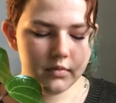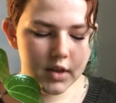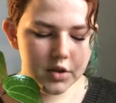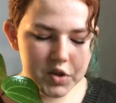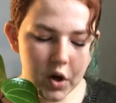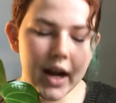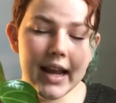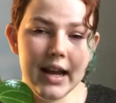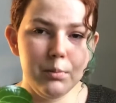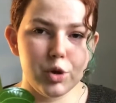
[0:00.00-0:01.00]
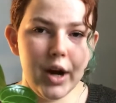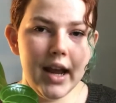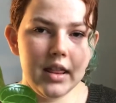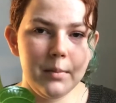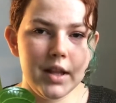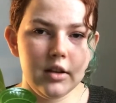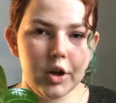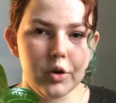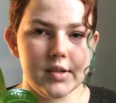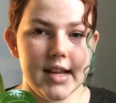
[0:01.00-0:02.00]
So I am trying them in
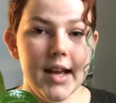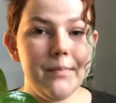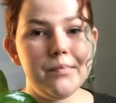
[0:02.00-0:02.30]
Lakuza.